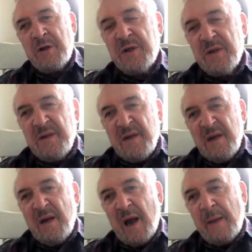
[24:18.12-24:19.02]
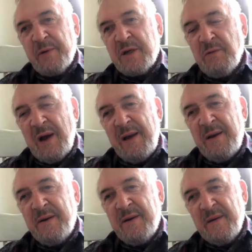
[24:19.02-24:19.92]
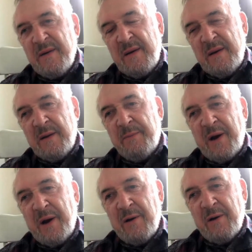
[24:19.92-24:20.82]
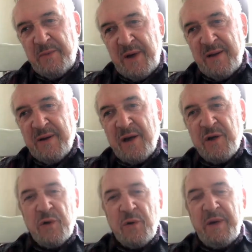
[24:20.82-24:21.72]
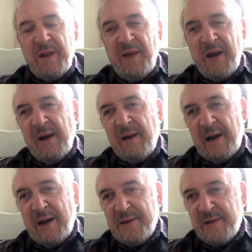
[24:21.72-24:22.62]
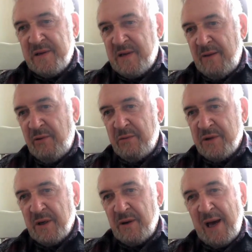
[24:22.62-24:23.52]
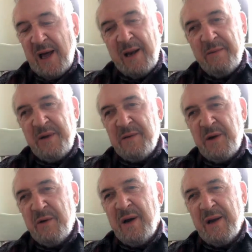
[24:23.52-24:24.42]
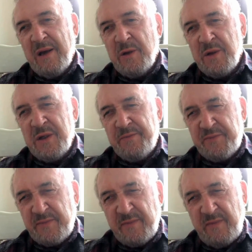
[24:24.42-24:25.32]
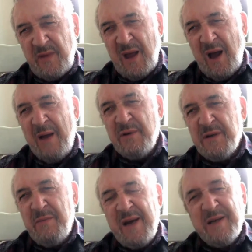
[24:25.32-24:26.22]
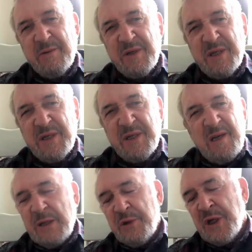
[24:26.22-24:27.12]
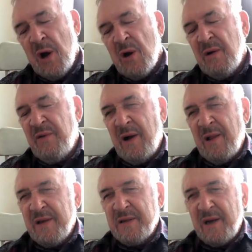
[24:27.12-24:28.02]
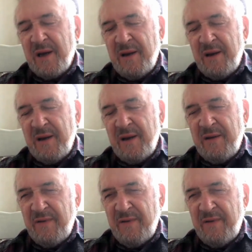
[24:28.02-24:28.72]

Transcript: much. I persuaded the powers to be that I should be there to see what was going on. And I mean, to be quite honest with you, I was amazed. There was talk of all this kind of